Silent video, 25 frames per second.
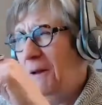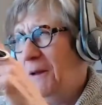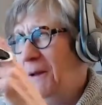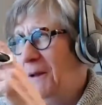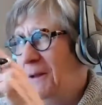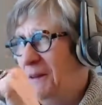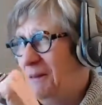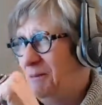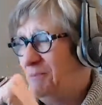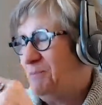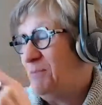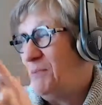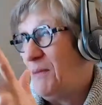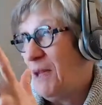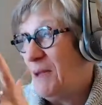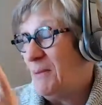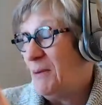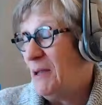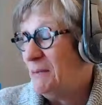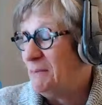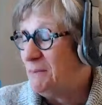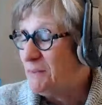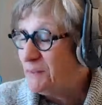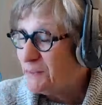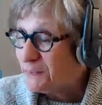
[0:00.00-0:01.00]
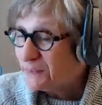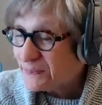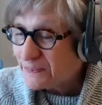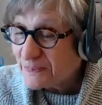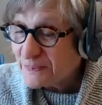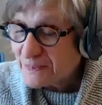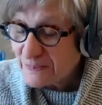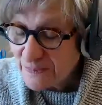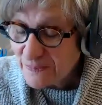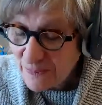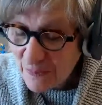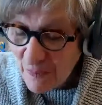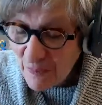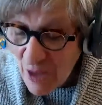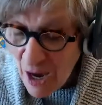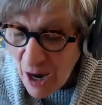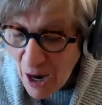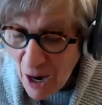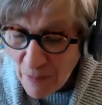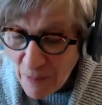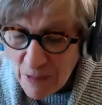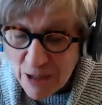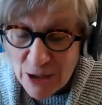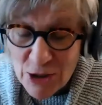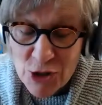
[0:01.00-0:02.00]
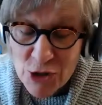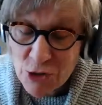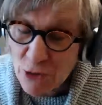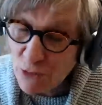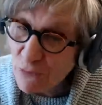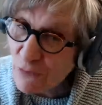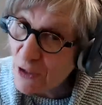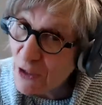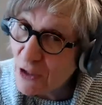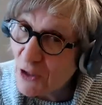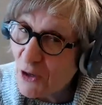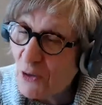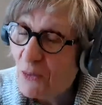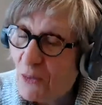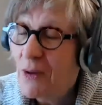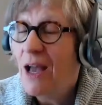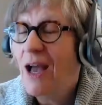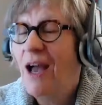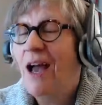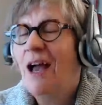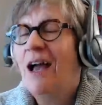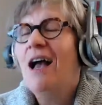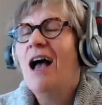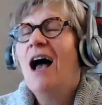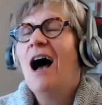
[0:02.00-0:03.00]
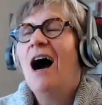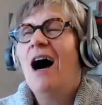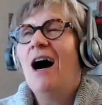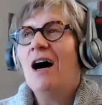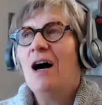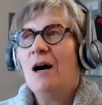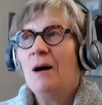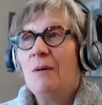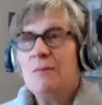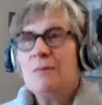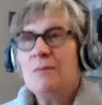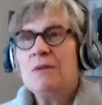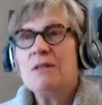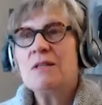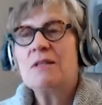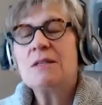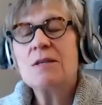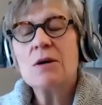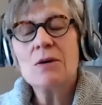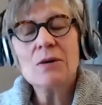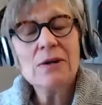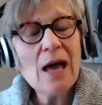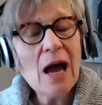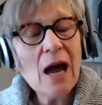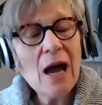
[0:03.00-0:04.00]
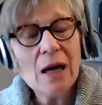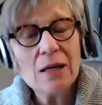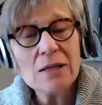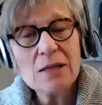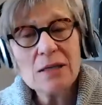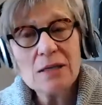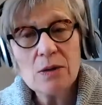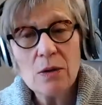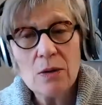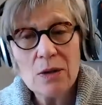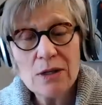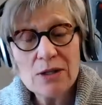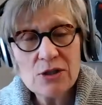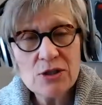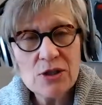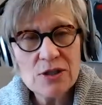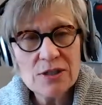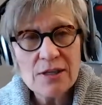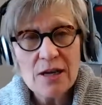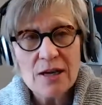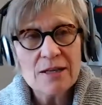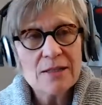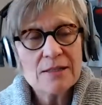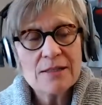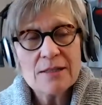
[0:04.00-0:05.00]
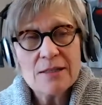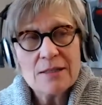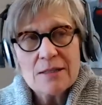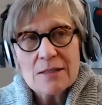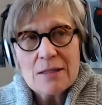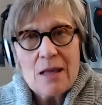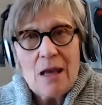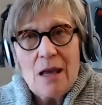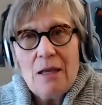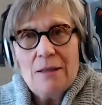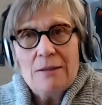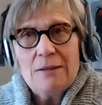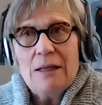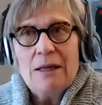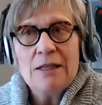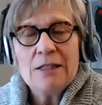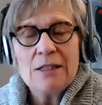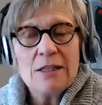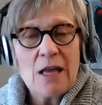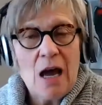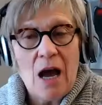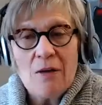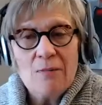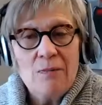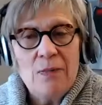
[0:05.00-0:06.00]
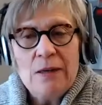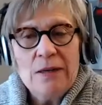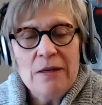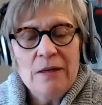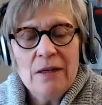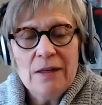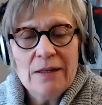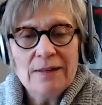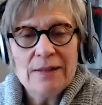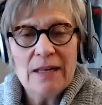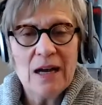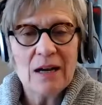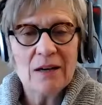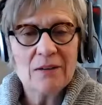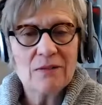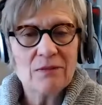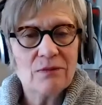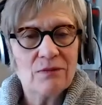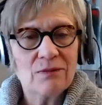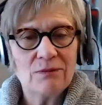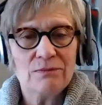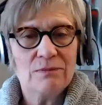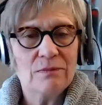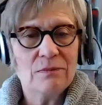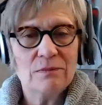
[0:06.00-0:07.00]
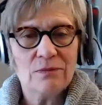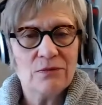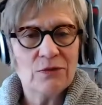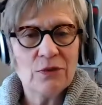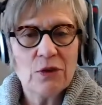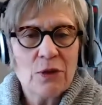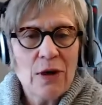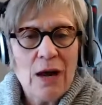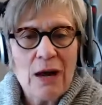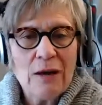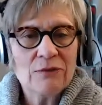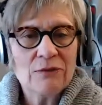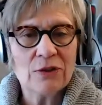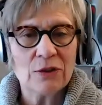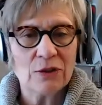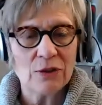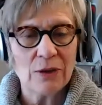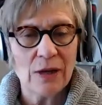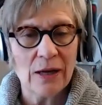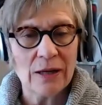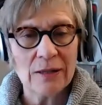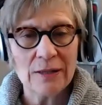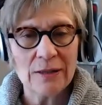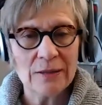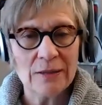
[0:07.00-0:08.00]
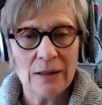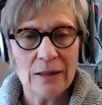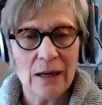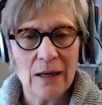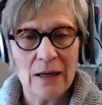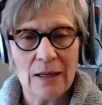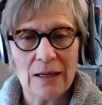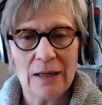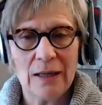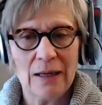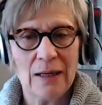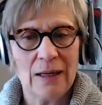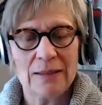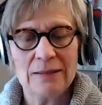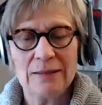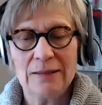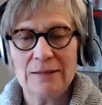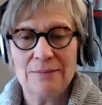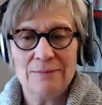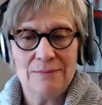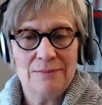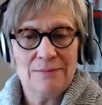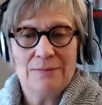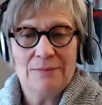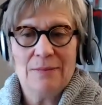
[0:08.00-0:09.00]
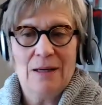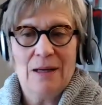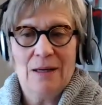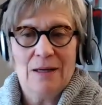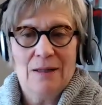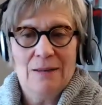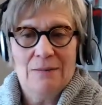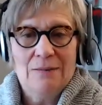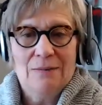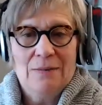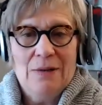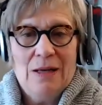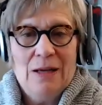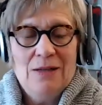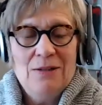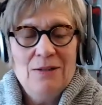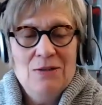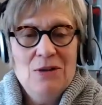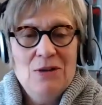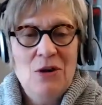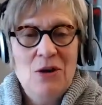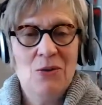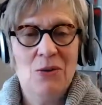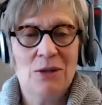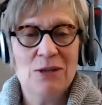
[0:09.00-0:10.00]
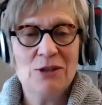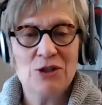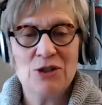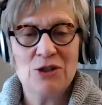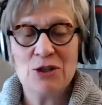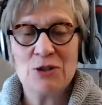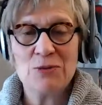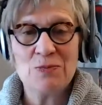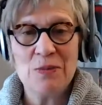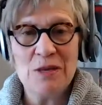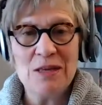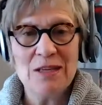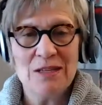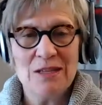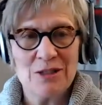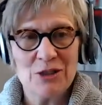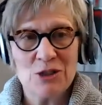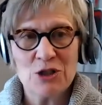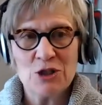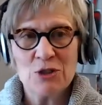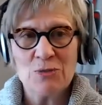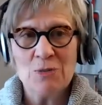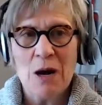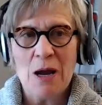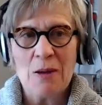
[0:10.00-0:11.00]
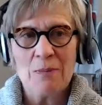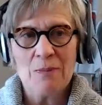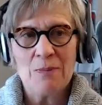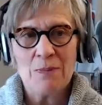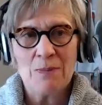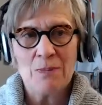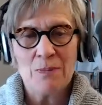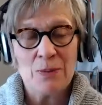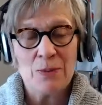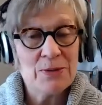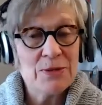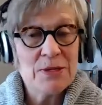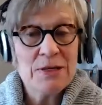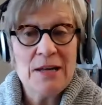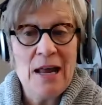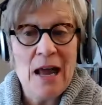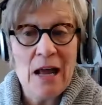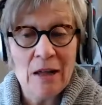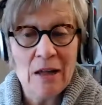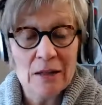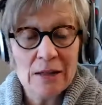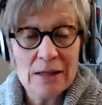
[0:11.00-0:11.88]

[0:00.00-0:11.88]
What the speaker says: Maybe. It's your video. So it's I've been like that forever, and I don't know. It's just me. It's just my personality.